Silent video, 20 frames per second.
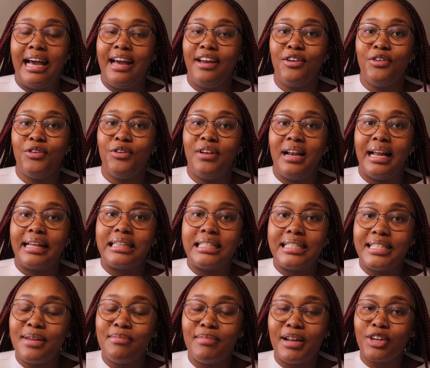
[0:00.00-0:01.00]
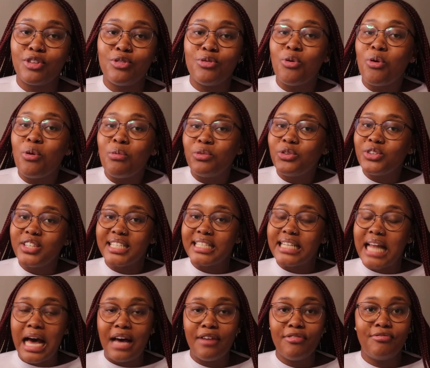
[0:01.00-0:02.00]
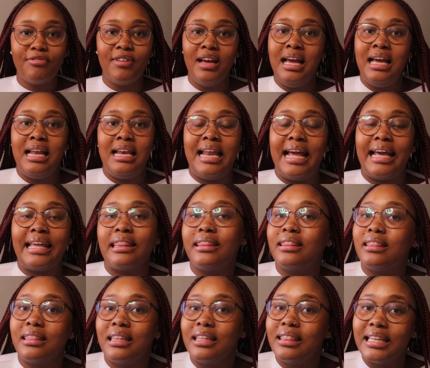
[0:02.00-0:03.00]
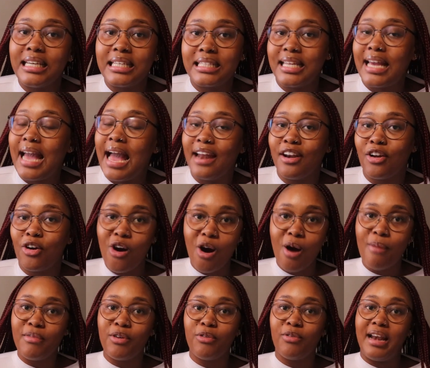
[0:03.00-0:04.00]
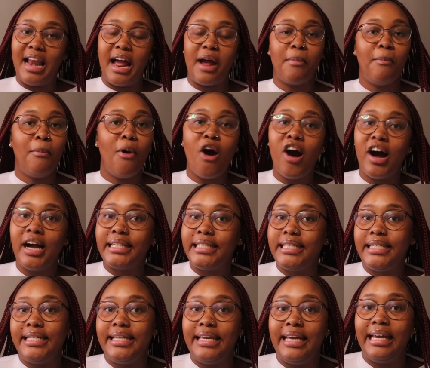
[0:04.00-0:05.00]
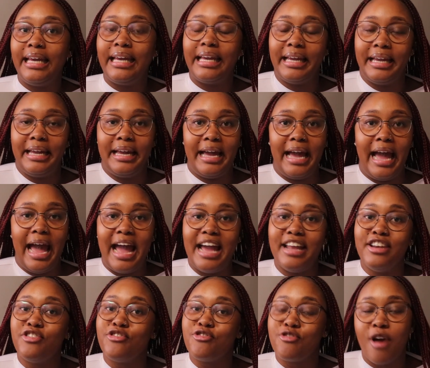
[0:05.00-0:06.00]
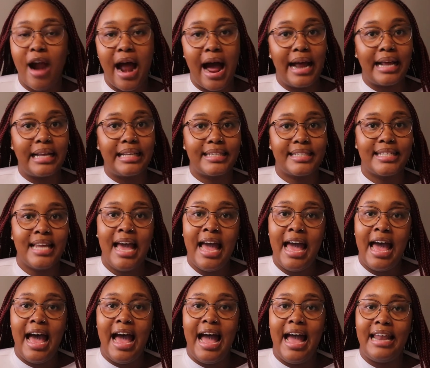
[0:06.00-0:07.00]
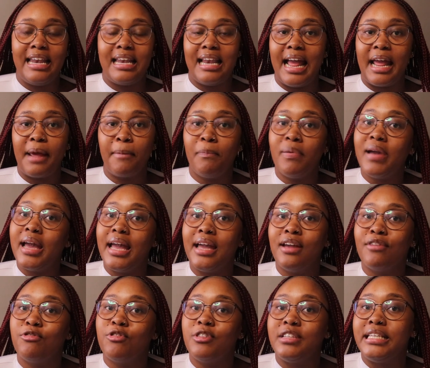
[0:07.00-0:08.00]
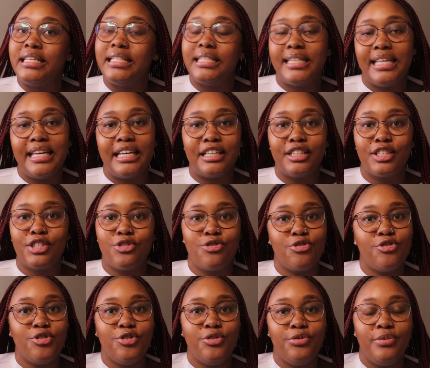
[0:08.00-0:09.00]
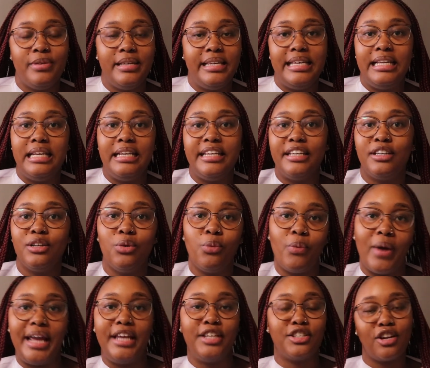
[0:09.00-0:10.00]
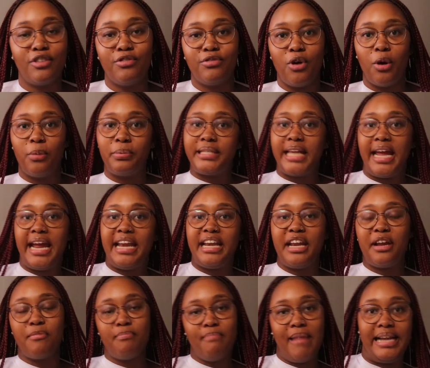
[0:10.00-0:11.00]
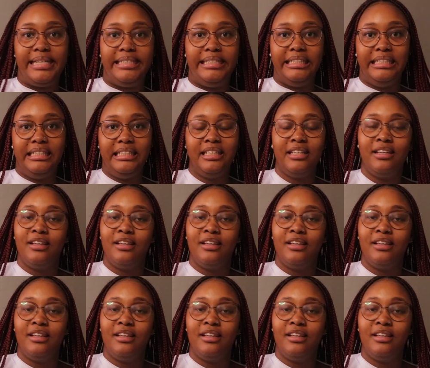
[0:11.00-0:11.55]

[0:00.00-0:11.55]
I don't know, like the same like normal stuff. Like the things they had in common were like partying and drugs and like paying for these things through illegal ways of obtaining money.